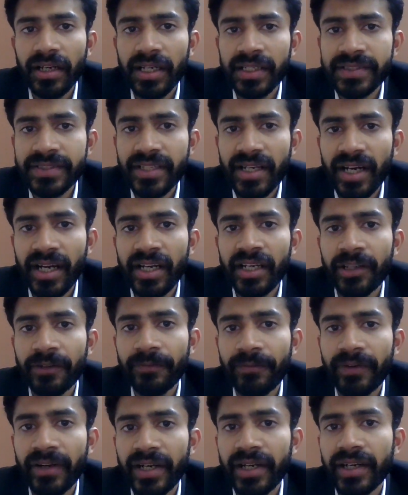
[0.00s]
A child
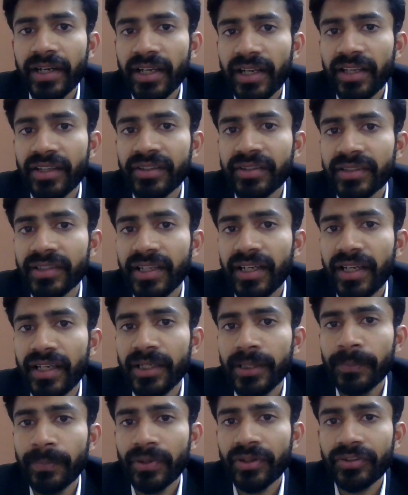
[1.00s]
defined as
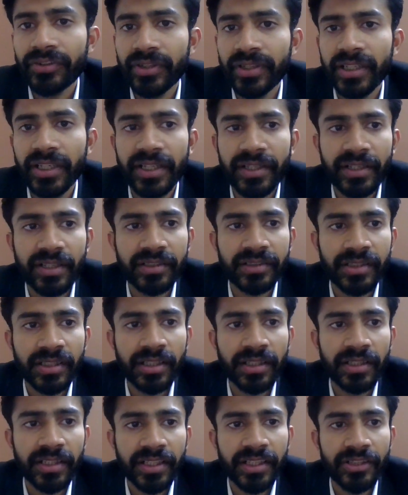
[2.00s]
any person under the